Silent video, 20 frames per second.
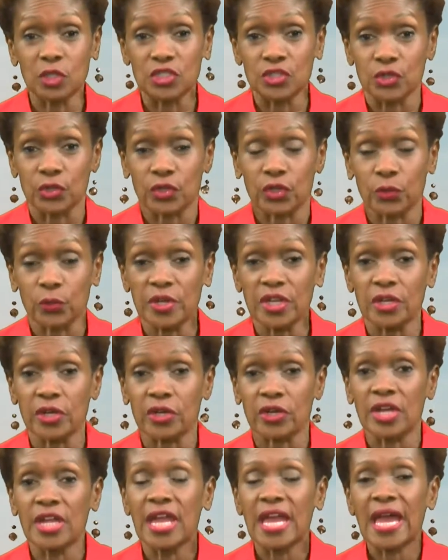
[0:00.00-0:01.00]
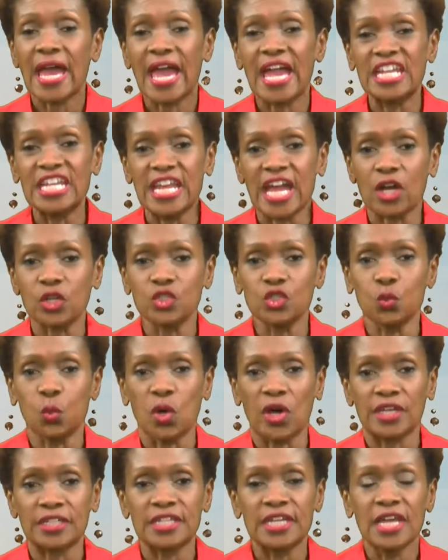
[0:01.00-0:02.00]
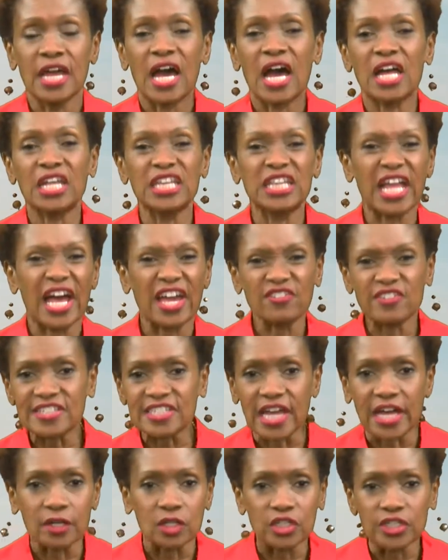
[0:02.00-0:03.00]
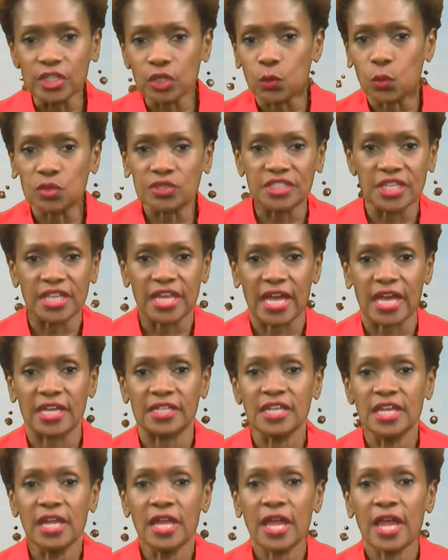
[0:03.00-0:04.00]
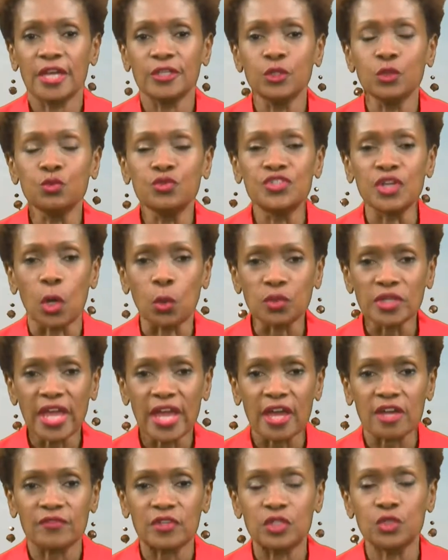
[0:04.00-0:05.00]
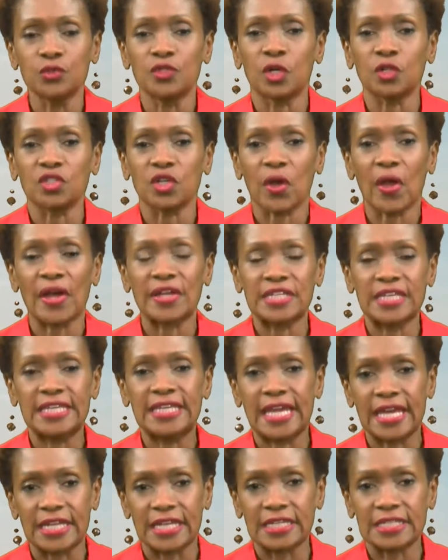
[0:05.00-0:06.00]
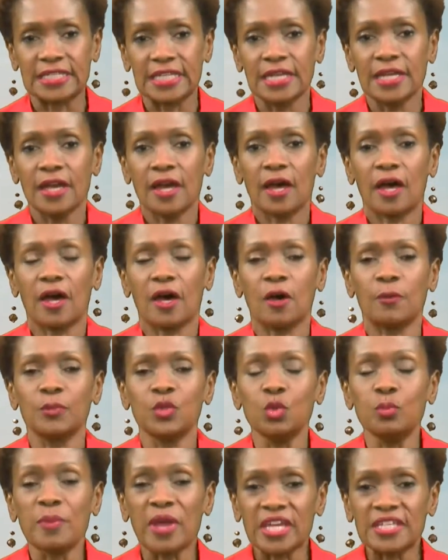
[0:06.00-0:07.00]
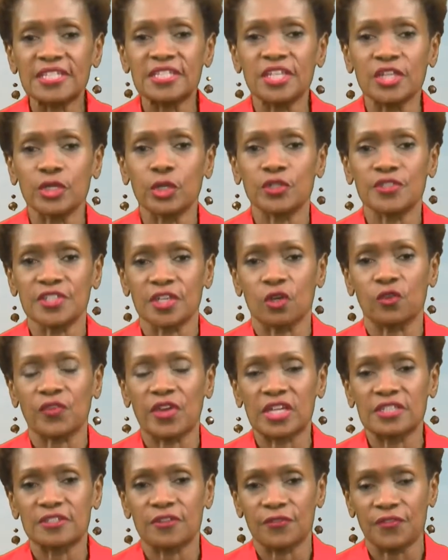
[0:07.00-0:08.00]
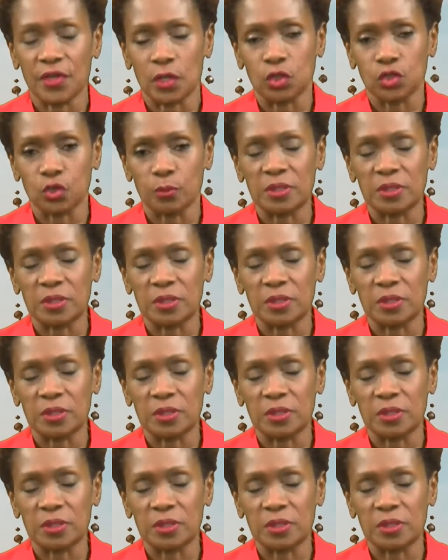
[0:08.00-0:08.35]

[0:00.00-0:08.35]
in your career and now you want a lifestyle equal to that and you don't have it, you don't know how to get it, you may see yourself as a failure.